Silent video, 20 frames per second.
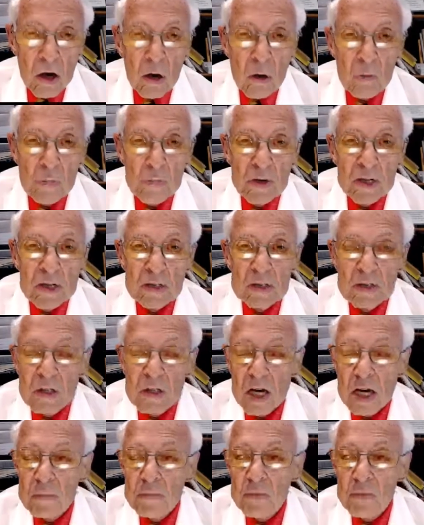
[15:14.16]
obese
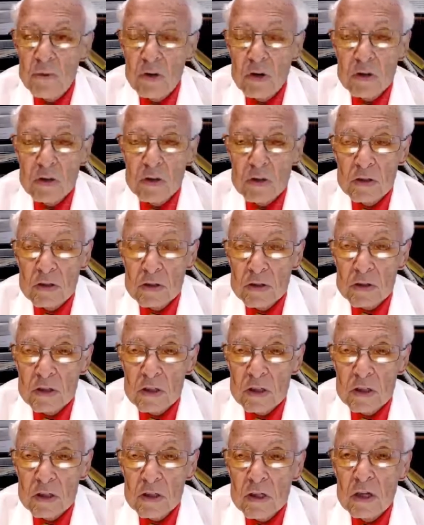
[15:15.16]
type 1s
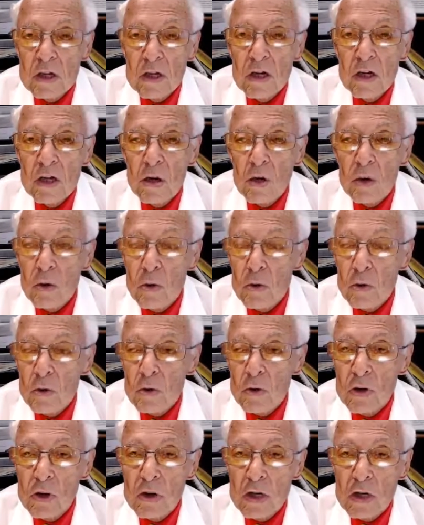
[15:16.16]

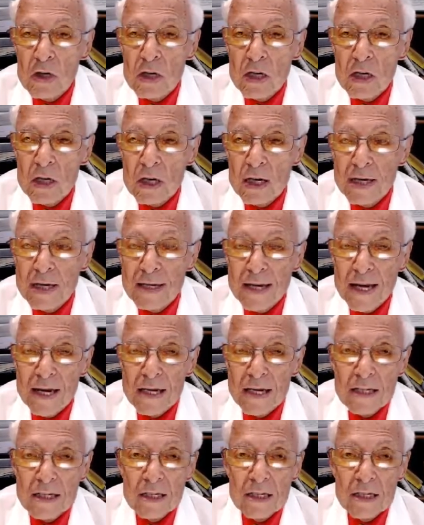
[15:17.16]
who
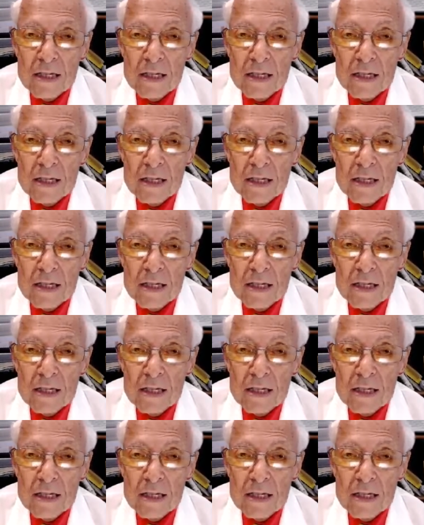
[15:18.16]
get